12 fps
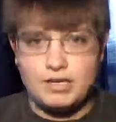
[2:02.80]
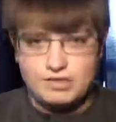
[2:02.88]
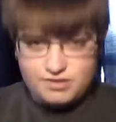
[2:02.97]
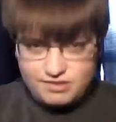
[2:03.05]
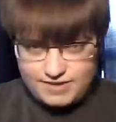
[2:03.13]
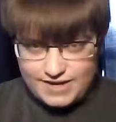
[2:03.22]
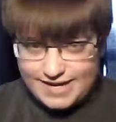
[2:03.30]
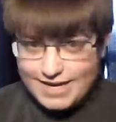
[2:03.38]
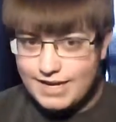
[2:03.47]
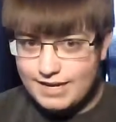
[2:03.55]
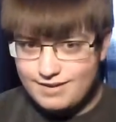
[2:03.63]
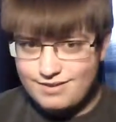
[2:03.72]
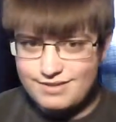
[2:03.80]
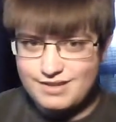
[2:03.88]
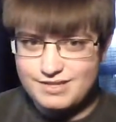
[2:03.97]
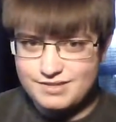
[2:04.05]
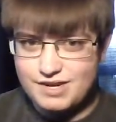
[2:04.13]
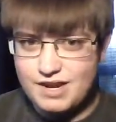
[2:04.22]
a city
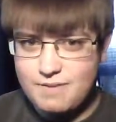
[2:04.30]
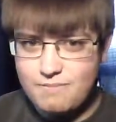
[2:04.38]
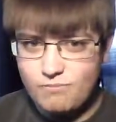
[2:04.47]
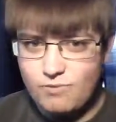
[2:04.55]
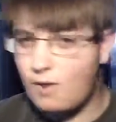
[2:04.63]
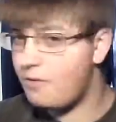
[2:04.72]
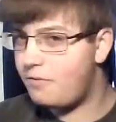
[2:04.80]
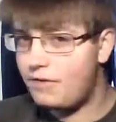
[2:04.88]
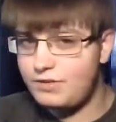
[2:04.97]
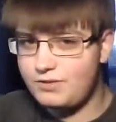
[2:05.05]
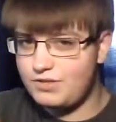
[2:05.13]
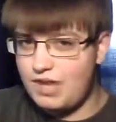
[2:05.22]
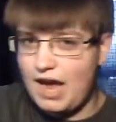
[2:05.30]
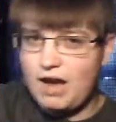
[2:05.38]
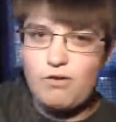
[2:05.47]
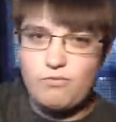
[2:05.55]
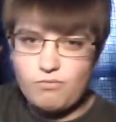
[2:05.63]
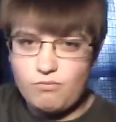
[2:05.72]
this time rather than just
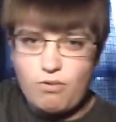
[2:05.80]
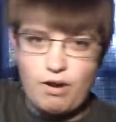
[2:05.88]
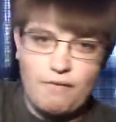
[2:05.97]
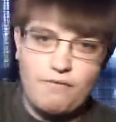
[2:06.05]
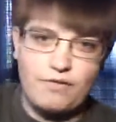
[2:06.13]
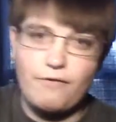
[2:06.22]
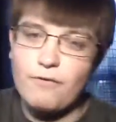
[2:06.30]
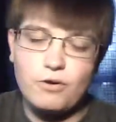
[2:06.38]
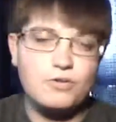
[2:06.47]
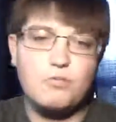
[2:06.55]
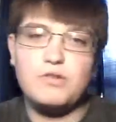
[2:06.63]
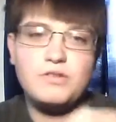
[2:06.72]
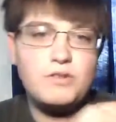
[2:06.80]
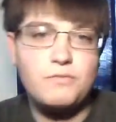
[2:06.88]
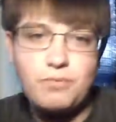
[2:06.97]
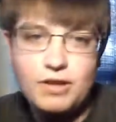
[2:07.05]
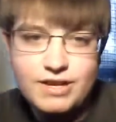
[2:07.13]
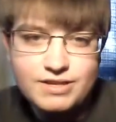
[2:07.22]
out wherever the first one took
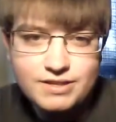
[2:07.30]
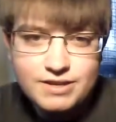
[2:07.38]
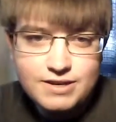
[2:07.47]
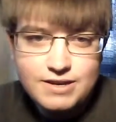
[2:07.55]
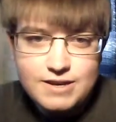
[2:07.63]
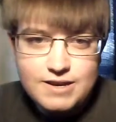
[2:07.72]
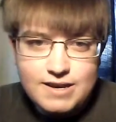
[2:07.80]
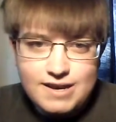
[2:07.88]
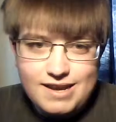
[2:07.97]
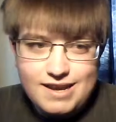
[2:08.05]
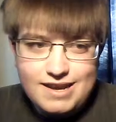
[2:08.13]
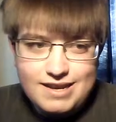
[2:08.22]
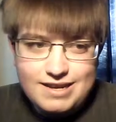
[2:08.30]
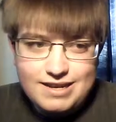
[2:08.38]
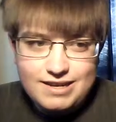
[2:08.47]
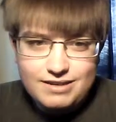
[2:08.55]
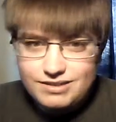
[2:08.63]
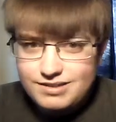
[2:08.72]
place,
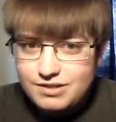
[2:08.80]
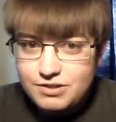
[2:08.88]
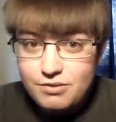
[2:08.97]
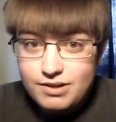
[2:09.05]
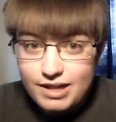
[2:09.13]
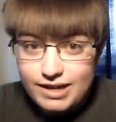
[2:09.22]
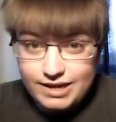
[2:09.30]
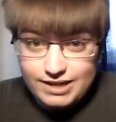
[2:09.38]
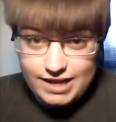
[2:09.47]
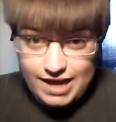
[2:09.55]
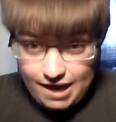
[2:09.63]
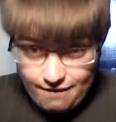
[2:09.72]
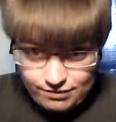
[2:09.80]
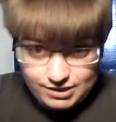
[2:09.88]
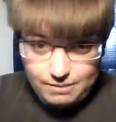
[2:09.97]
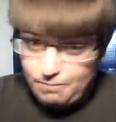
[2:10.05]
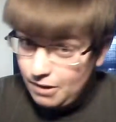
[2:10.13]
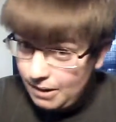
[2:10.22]
since you're in like a
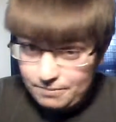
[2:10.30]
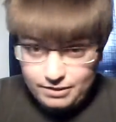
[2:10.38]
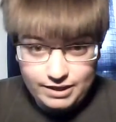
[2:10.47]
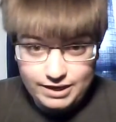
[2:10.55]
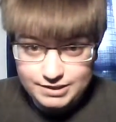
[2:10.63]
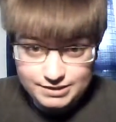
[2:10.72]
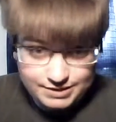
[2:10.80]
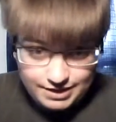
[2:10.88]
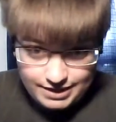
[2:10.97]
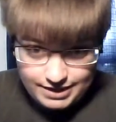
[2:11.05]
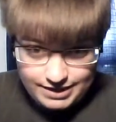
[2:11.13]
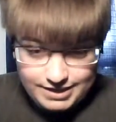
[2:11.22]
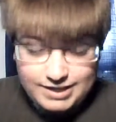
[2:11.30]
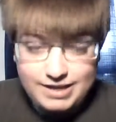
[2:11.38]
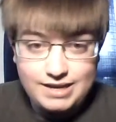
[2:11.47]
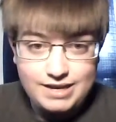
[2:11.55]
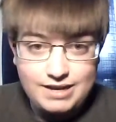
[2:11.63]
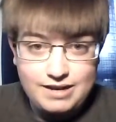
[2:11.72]
heavily populated city,
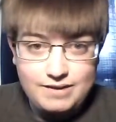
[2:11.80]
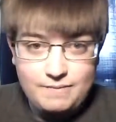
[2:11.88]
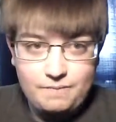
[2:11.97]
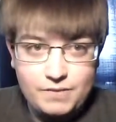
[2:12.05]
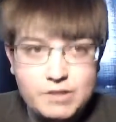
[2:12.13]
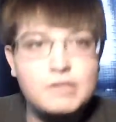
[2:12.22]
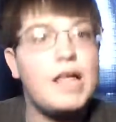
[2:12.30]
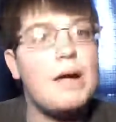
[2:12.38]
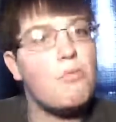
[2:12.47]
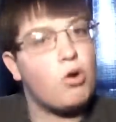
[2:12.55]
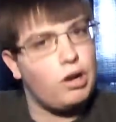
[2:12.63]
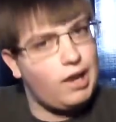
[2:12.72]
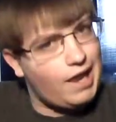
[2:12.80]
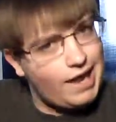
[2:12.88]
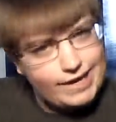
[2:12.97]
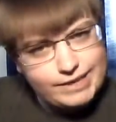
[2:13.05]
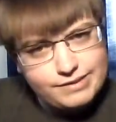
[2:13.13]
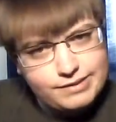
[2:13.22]
there's a lot more
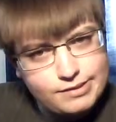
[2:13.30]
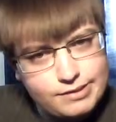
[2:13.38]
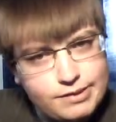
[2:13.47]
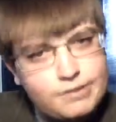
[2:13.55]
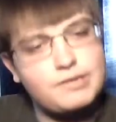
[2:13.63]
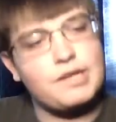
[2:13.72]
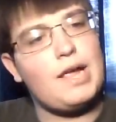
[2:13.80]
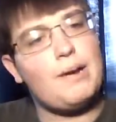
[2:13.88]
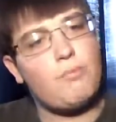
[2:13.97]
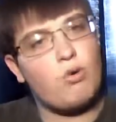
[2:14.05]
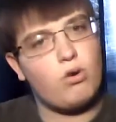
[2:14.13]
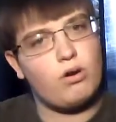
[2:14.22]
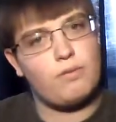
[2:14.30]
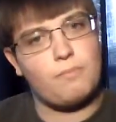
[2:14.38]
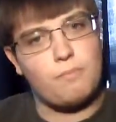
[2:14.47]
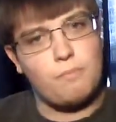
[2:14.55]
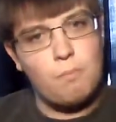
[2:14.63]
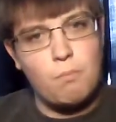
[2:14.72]
lights, there's a lot more
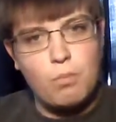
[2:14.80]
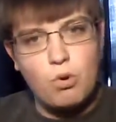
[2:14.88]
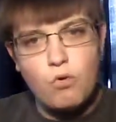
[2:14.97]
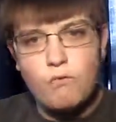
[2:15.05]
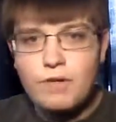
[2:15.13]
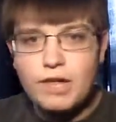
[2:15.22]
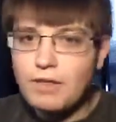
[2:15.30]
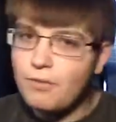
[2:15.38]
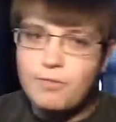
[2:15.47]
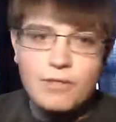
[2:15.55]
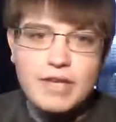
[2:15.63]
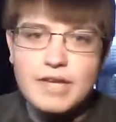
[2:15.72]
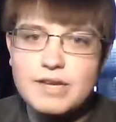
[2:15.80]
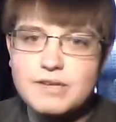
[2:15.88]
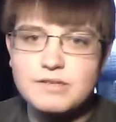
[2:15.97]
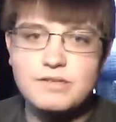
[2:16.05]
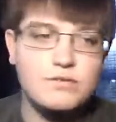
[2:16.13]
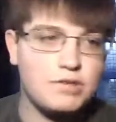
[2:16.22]
moving
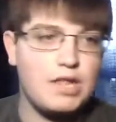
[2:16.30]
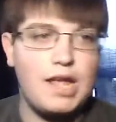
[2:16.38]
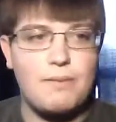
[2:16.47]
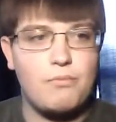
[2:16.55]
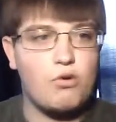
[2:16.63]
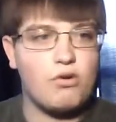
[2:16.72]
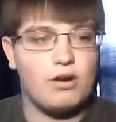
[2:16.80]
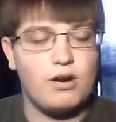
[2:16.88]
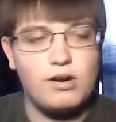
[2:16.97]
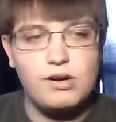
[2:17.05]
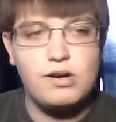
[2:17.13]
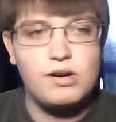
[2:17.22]
things, there's a lot more